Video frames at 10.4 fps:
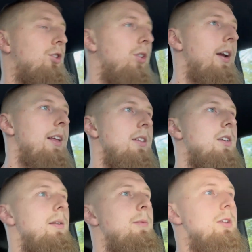training, it's
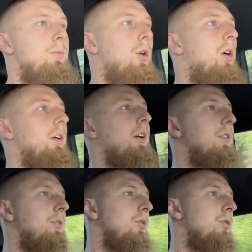going to be some cardio.